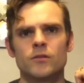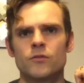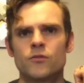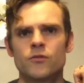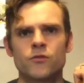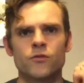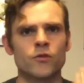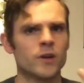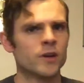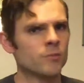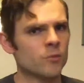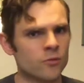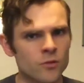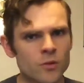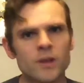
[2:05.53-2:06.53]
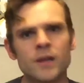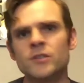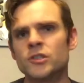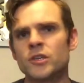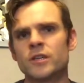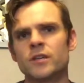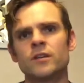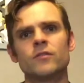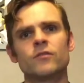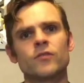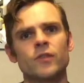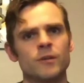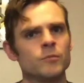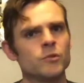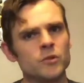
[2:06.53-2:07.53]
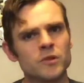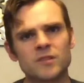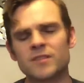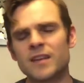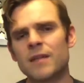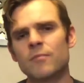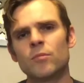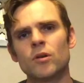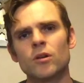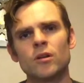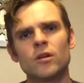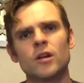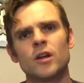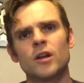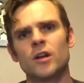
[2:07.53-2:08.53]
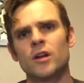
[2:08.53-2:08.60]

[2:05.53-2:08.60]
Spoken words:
freedom of religion, freedom to assemble,